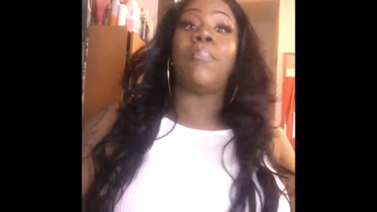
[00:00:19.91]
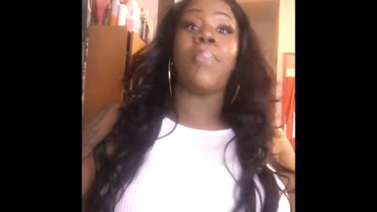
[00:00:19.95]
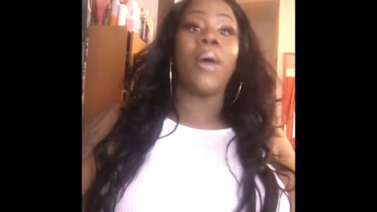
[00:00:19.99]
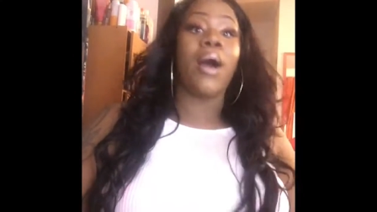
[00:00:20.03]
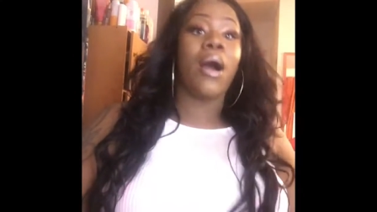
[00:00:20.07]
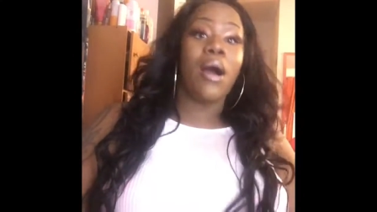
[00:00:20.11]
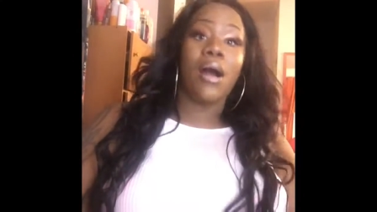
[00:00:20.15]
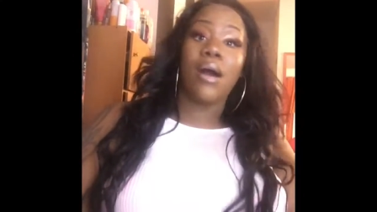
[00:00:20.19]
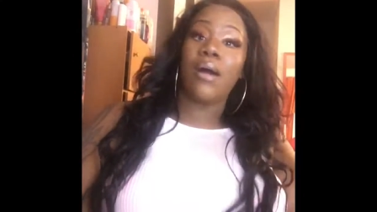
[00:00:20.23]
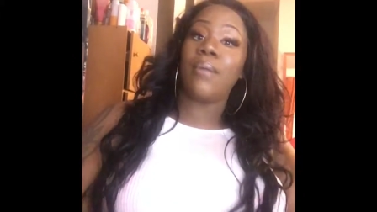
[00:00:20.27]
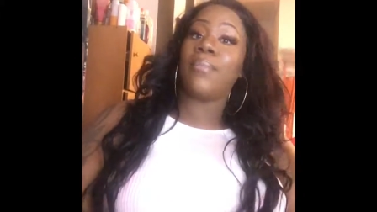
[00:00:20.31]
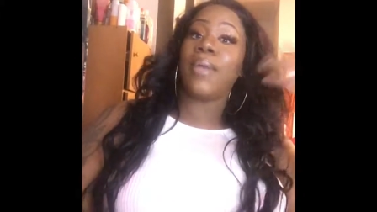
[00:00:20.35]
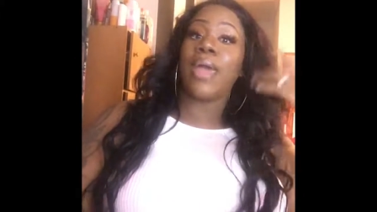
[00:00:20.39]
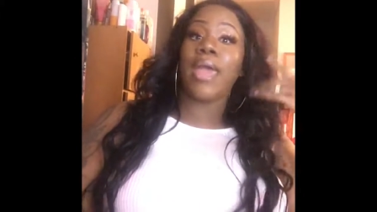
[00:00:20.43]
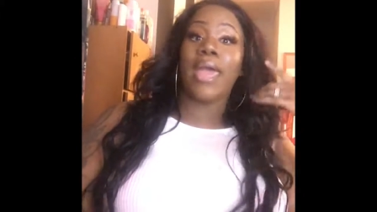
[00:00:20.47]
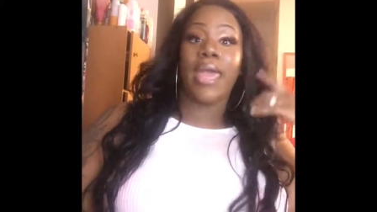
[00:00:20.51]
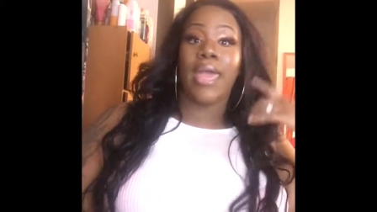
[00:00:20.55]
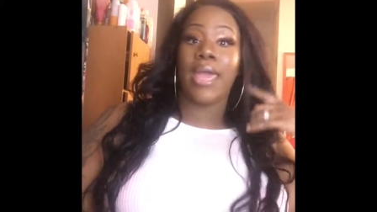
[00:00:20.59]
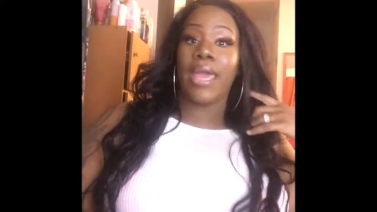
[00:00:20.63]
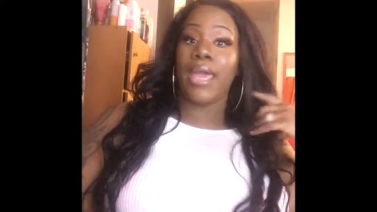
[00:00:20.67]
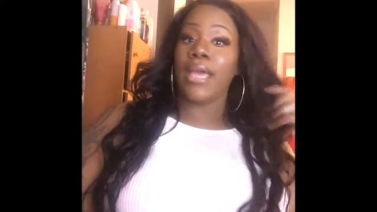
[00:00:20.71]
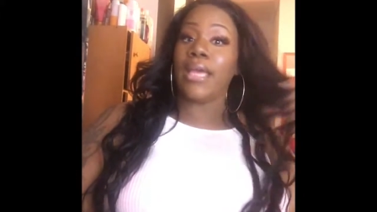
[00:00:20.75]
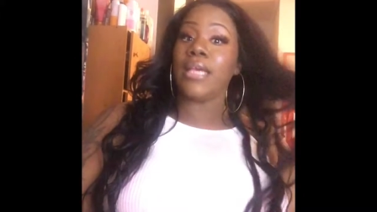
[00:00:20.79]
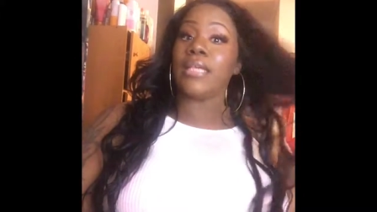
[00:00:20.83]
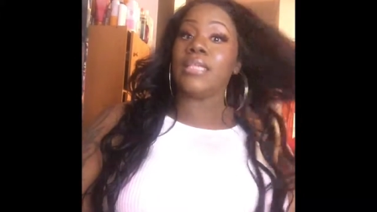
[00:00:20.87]
bomb
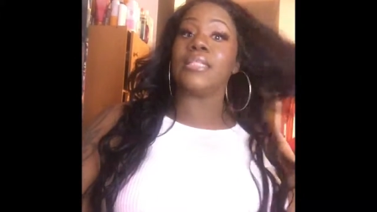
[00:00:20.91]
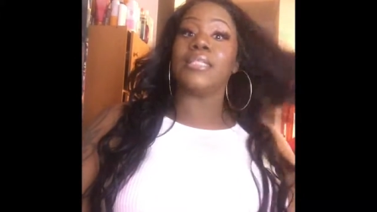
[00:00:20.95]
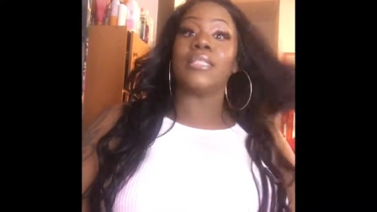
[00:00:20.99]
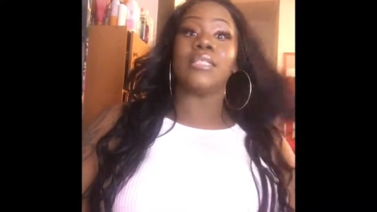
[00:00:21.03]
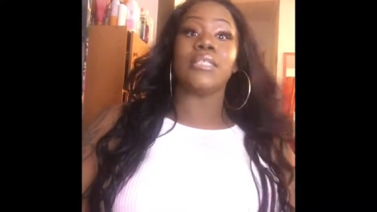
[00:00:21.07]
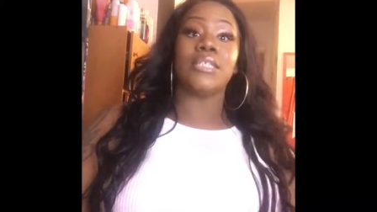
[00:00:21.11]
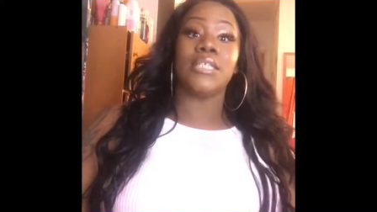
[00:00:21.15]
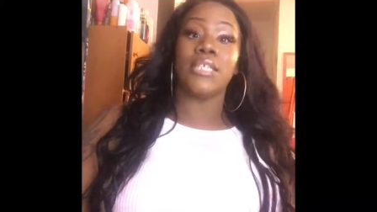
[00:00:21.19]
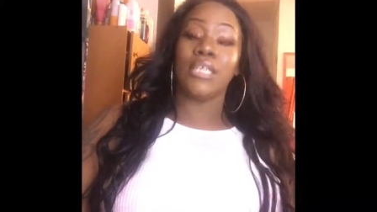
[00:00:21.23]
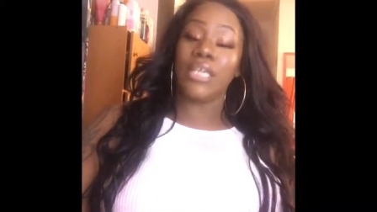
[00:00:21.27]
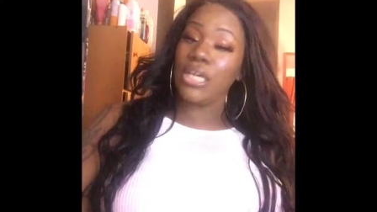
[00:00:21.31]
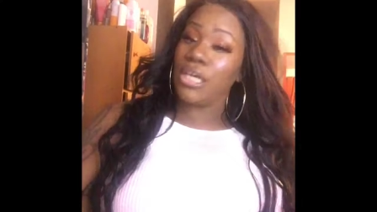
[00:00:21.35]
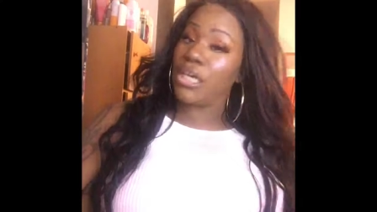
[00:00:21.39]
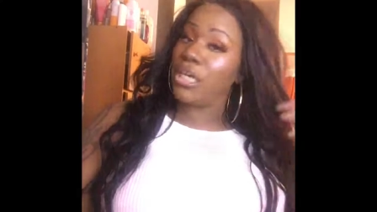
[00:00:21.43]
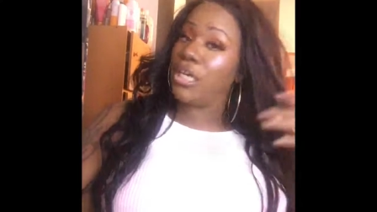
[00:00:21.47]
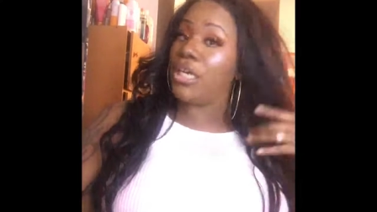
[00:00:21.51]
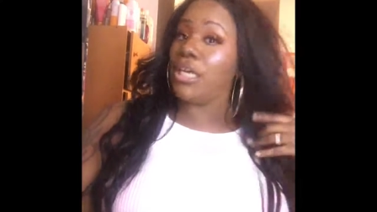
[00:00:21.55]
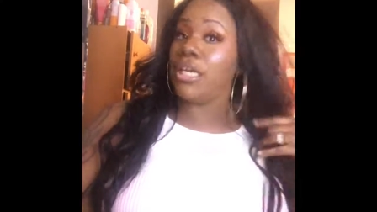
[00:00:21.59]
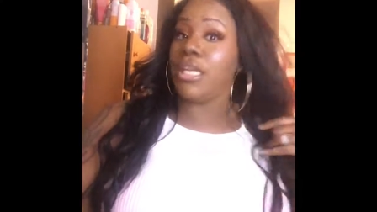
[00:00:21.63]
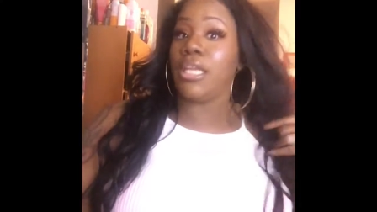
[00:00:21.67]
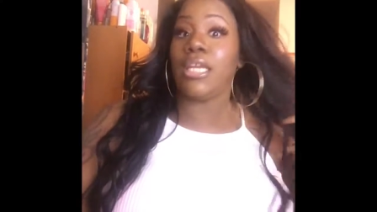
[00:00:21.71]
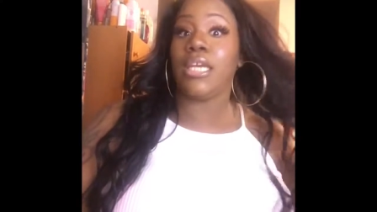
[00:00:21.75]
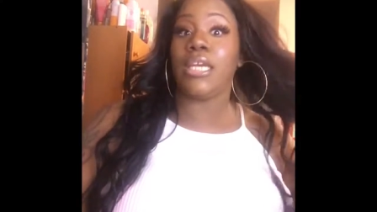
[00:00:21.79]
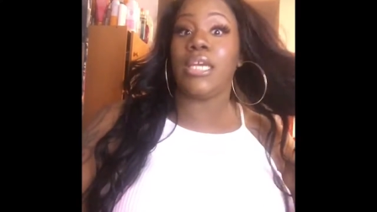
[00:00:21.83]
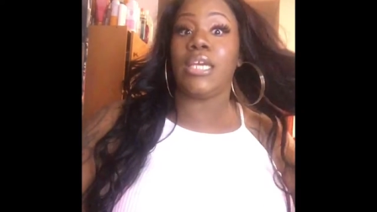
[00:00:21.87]
ass
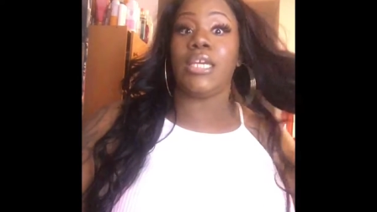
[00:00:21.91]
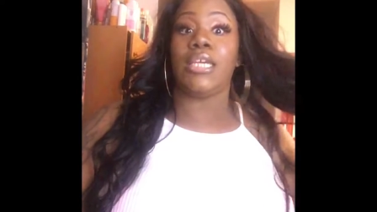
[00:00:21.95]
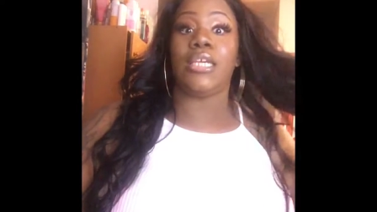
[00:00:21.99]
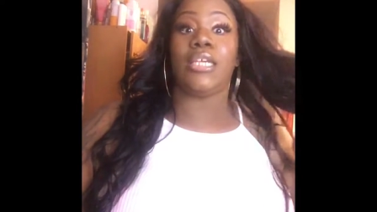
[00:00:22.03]
good